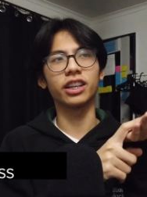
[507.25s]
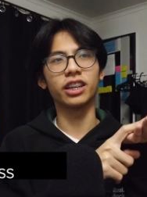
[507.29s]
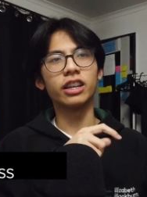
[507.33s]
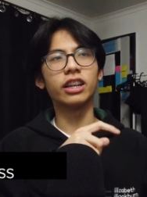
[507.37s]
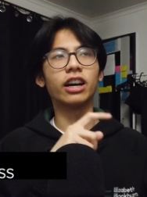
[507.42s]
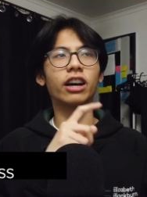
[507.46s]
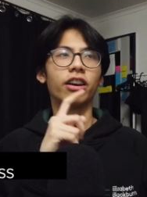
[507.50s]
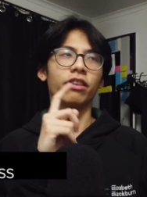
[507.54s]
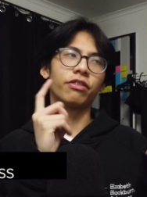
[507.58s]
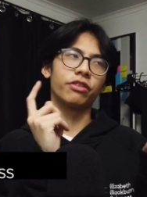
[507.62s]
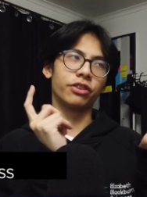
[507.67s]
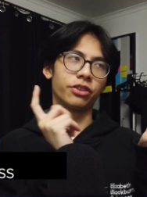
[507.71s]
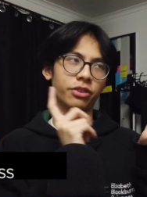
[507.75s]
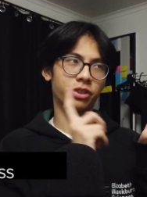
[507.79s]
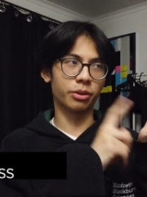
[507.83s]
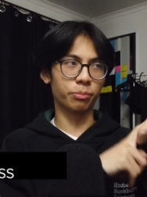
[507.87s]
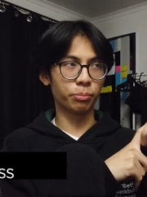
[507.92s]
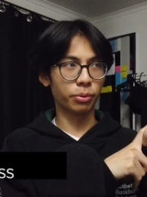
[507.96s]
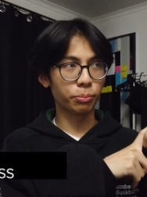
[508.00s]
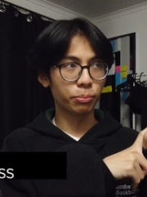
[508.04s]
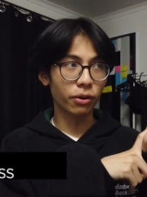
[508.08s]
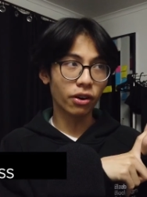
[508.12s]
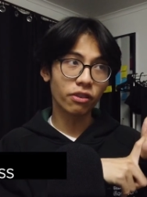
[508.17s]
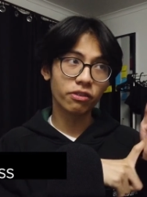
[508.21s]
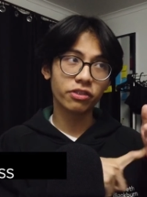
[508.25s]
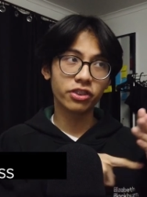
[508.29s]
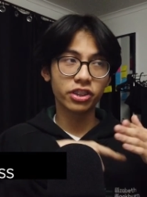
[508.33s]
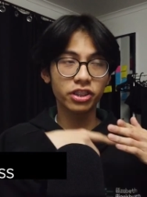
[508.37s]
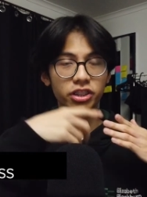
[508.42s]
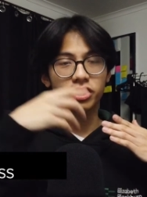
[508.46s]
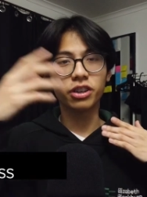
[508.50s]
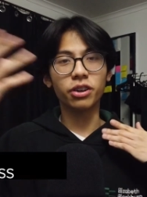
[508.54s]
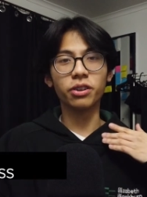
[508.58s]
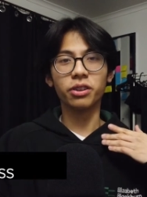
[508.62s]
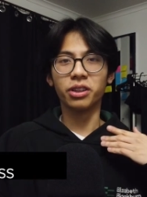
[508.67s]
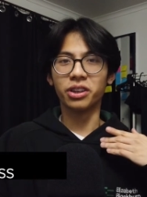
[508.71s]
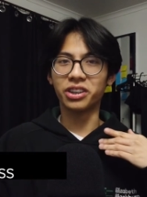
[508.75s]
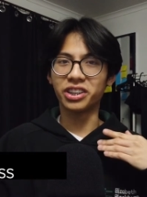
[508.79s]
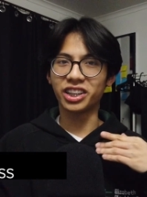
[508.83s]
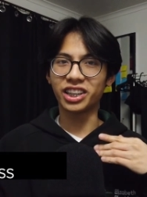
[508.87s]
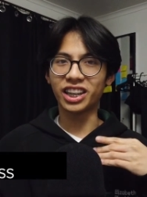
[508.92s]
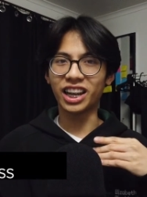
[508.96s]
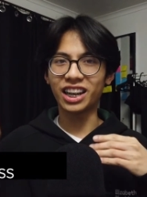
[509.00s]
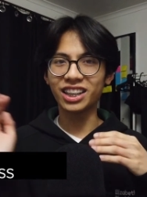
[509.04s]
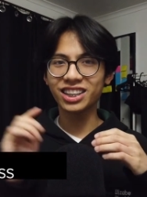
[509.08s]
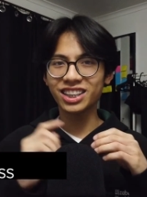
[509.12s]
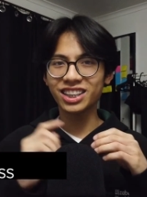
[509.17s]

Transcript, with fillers: Now if you can be bothered, go learn it